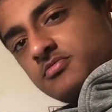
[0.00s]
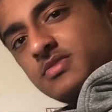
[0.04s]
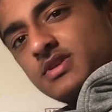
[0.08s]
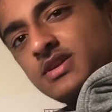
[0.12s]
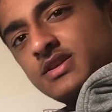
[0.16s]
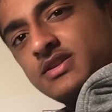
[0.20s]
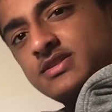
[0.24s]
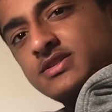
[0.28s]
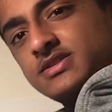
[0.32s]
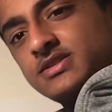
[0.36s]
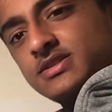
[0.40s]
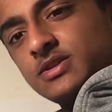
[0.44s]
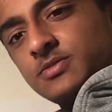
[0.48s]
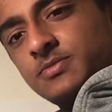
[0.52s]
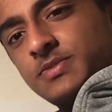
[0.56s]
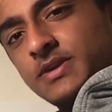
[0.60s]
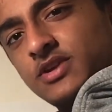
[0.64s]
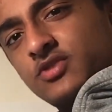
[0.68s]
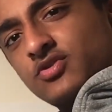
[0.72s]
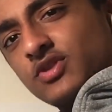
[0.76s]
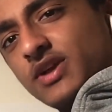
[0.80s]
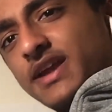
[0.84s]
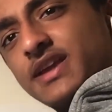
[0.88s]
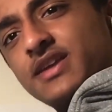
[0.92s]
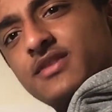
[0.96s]
it'd be
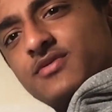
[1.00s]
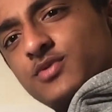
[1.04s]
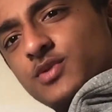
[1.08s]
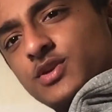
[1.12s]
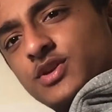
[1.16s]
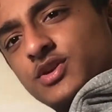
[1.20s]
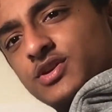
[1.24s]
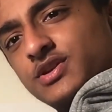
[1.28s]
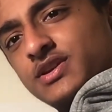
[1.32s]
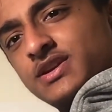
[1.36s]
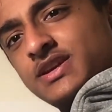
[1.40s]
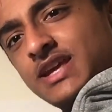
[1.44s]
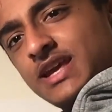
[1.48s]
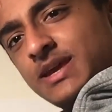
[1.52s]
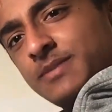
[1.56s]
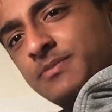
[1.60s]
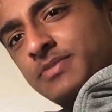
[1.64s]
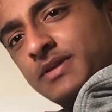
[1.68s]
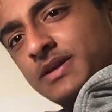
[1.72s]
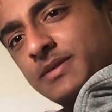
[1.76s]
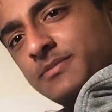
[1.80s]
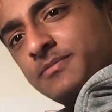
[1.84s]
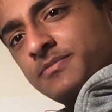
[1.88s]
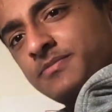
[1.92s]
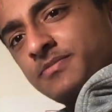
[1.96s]
great if we could keep
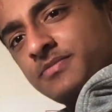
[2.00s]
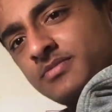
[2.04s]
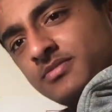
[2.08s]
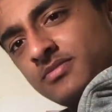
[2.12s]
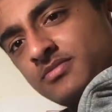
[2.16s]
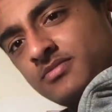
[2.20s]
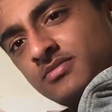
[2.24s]
him